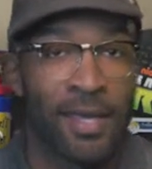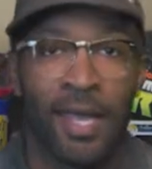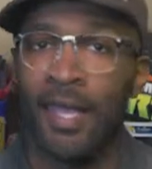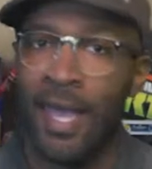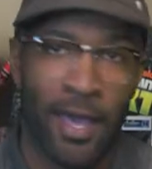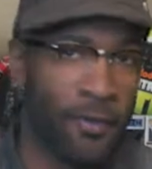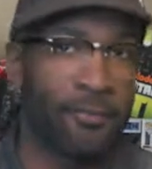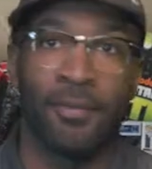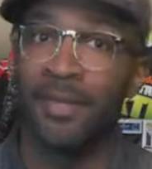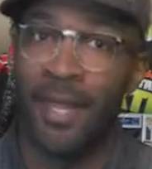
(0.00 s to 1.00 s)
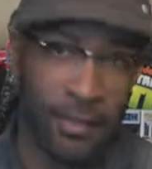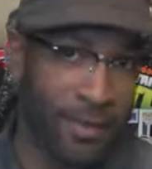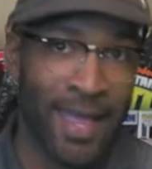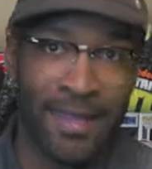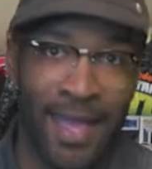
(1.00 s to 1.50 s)
Anyhow, later
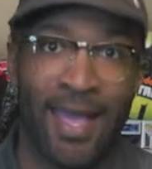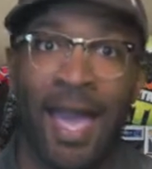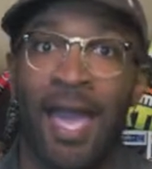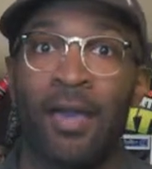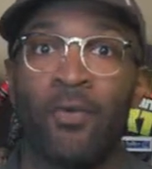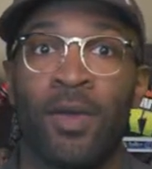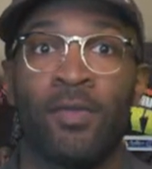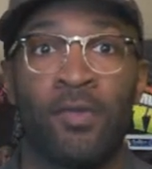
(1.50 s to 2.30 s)
that night I went